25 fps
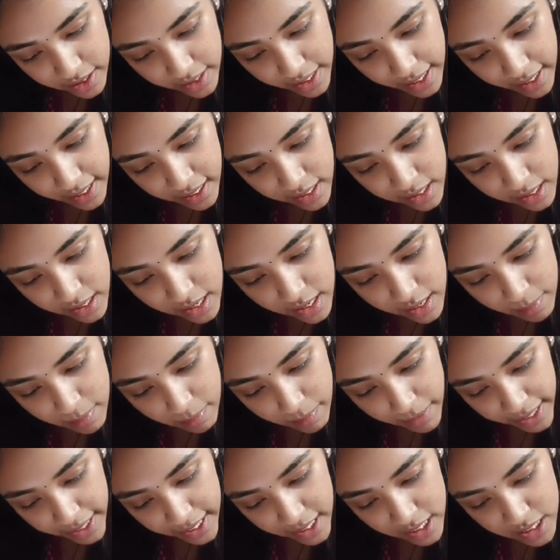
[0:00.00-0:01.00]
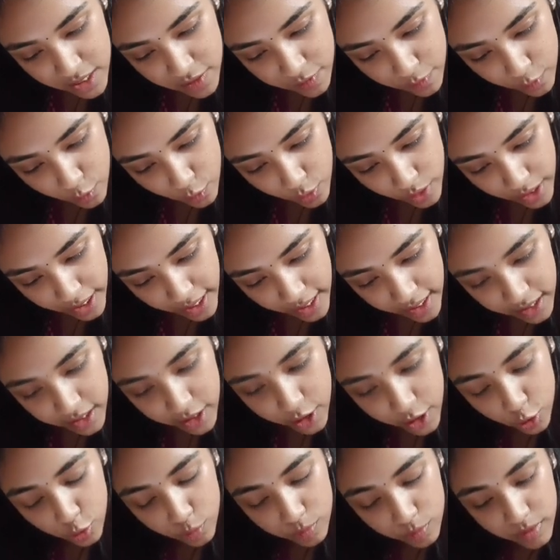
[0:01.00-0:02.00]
L minus 4L cube.